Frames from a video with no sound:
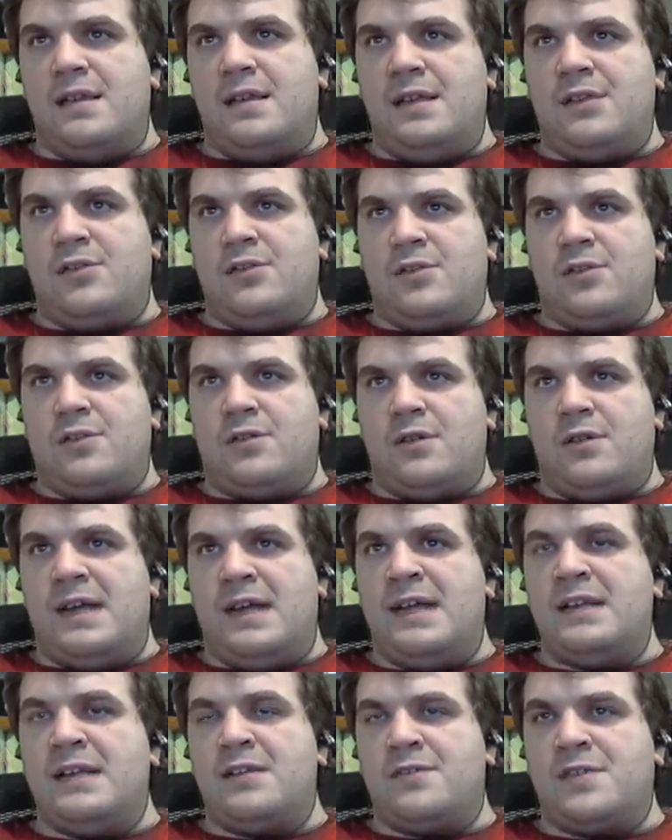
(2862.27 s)
either
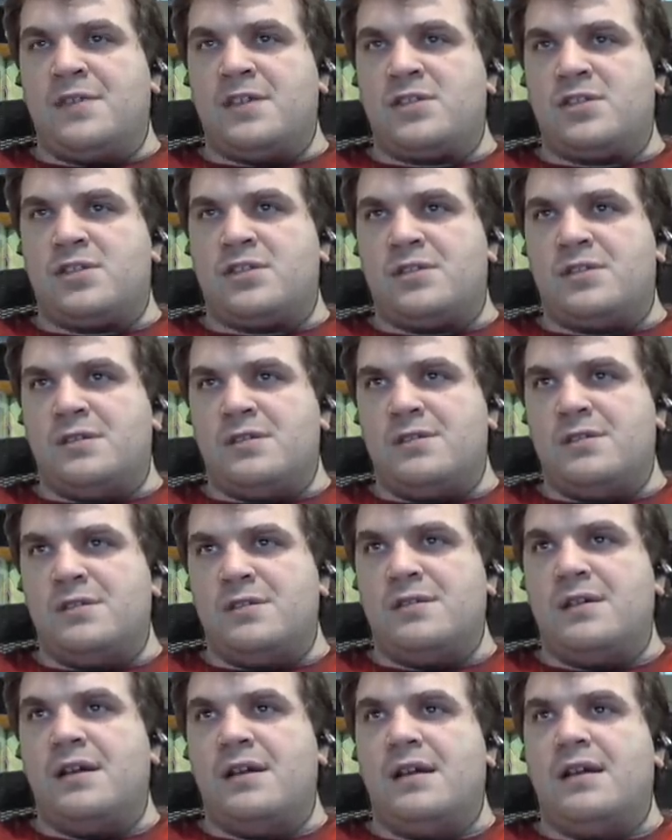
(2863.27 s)
end Within of the next year or
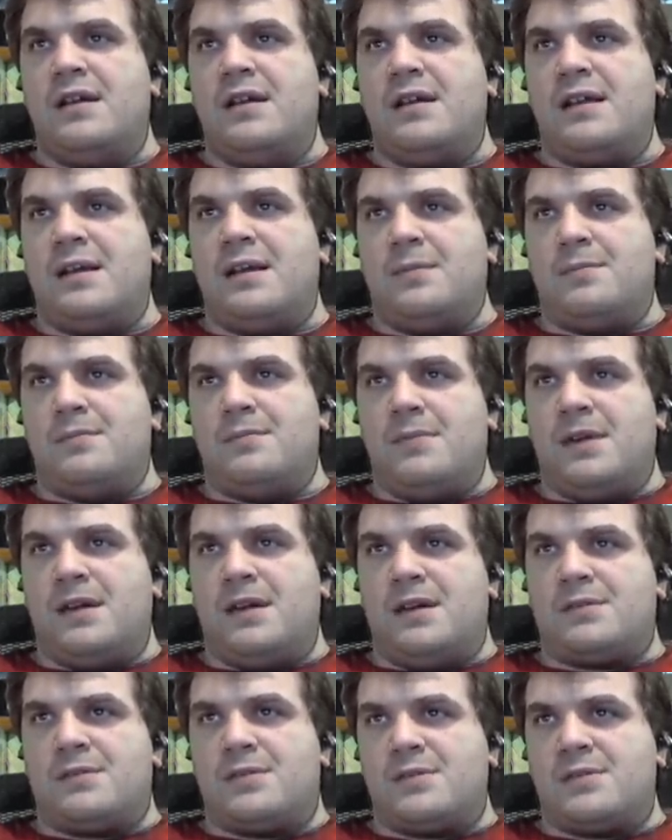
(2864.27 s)
two. Yep,
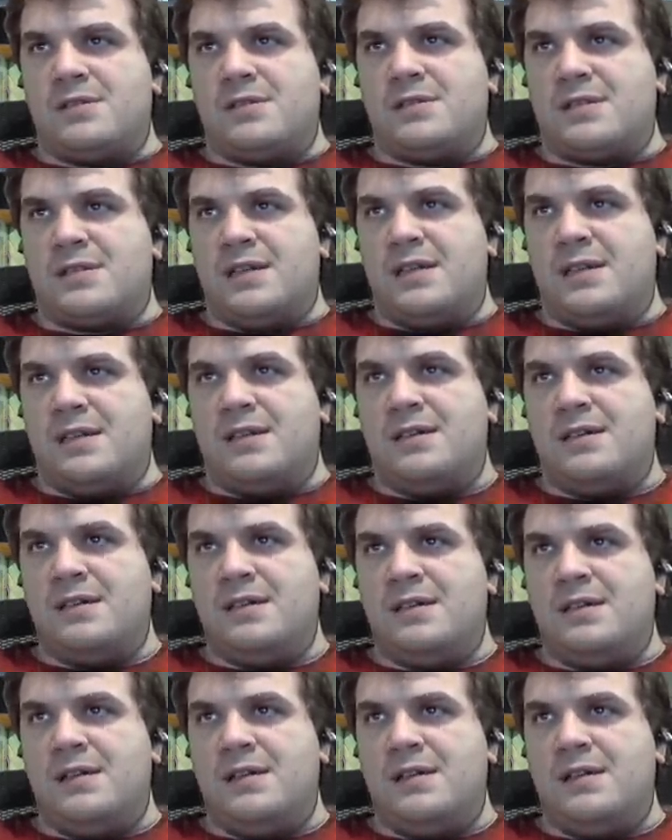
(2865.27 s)
that's what I was gonna say.